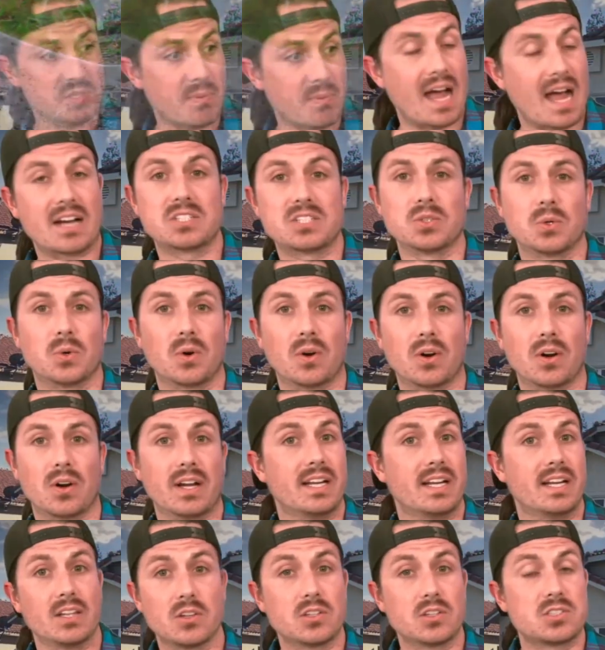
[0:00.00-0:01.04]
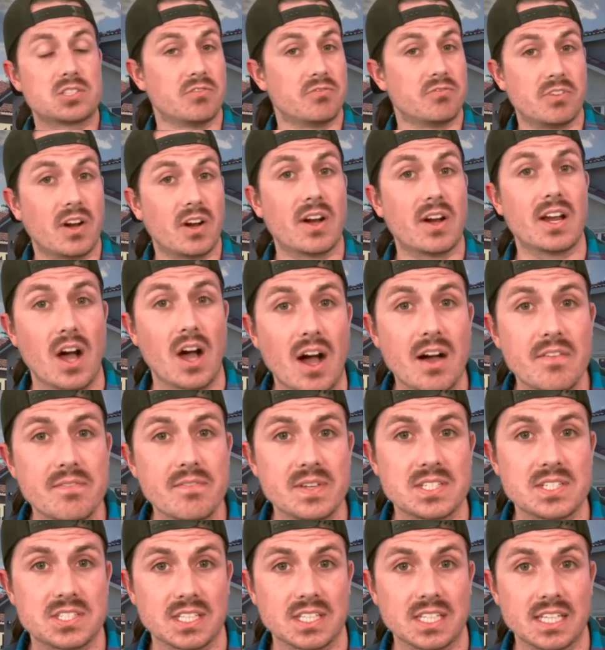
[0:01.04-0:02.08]
this back door, and it looks very
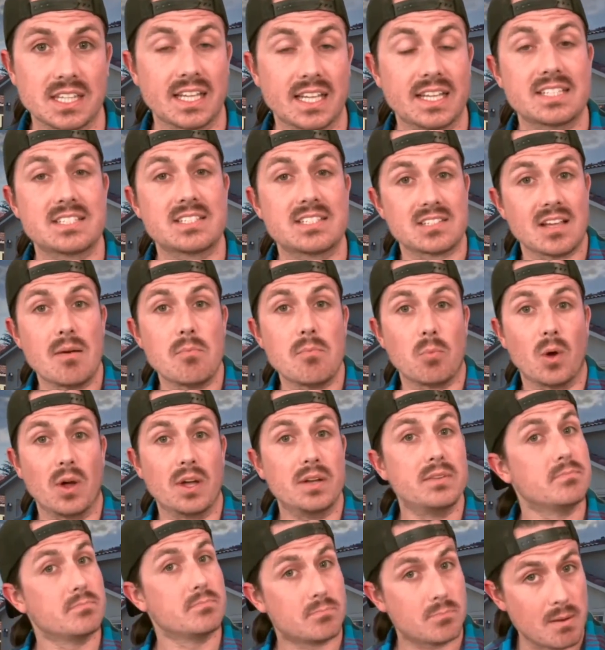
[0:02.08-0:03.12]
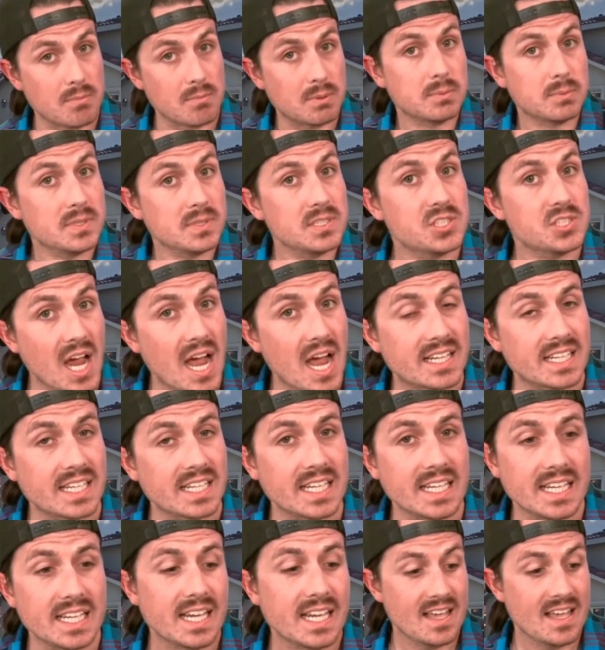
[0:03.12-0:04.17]
obviously like someone, probably
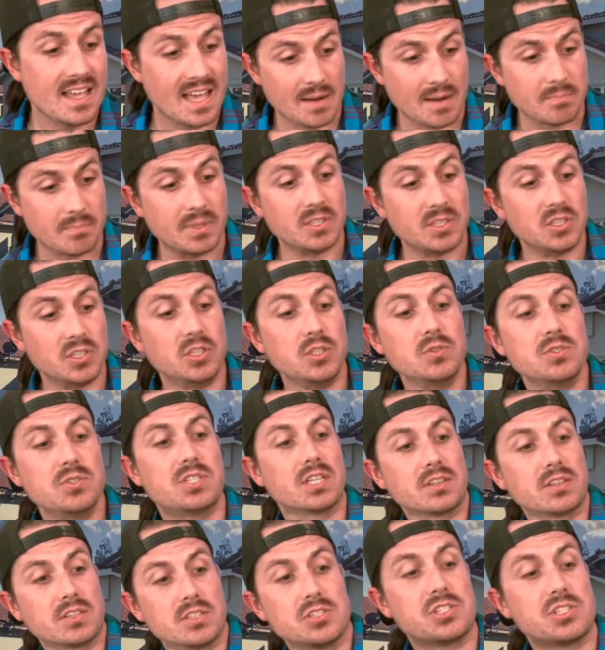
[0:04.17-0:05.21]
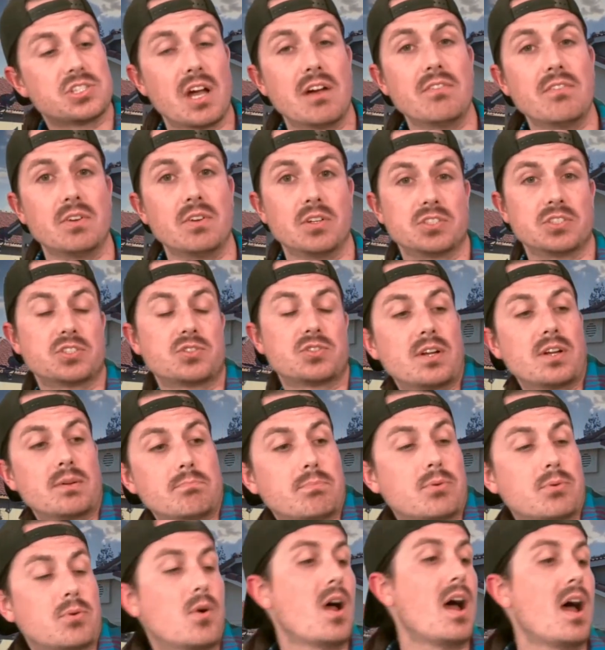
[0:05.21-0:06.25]
Jackie, had been using the shovel to try to
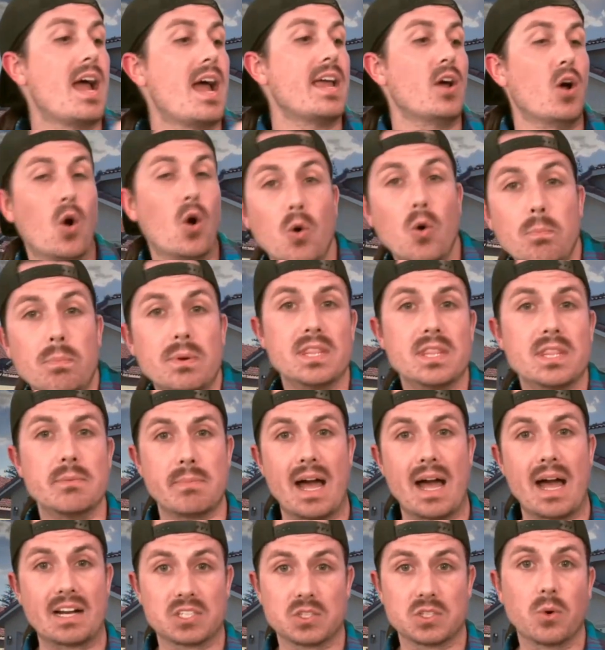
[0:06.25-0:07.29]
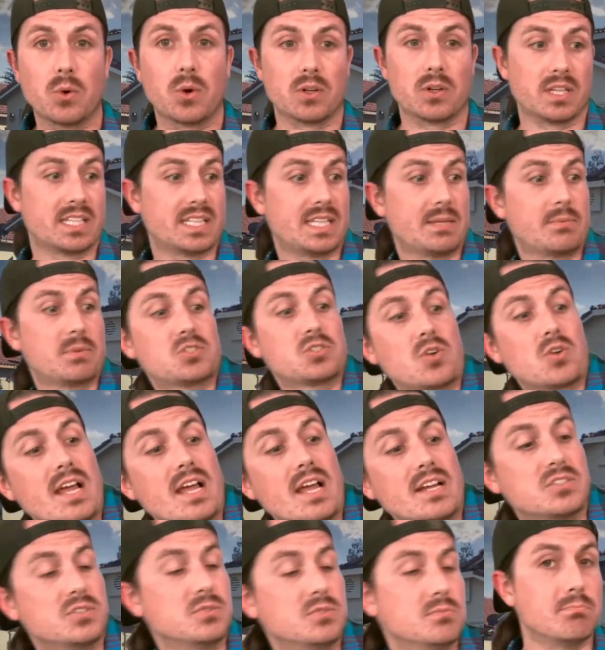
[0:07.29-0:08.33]
pry open the back door, like they were
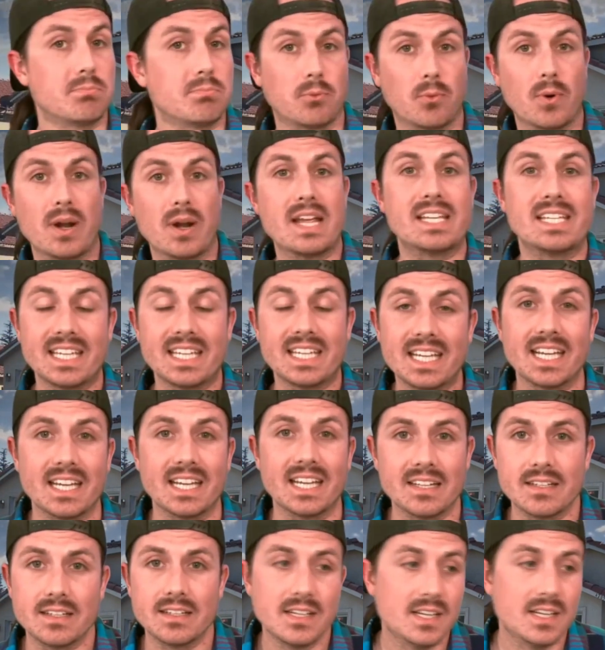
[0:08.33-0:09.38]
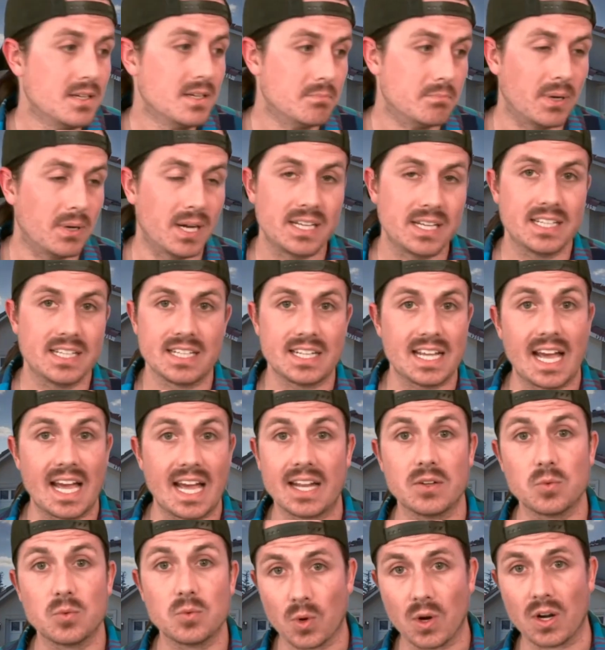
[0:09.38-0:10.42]
trying to break in, but it
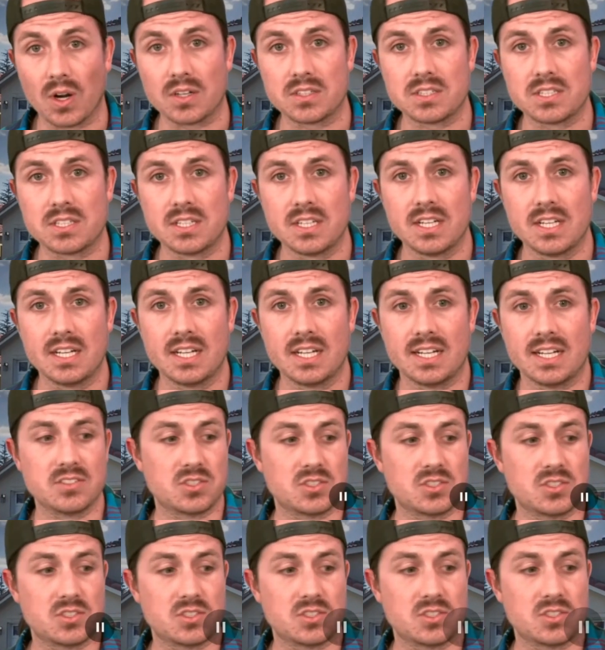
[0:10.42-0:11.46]
hadn't worked. And so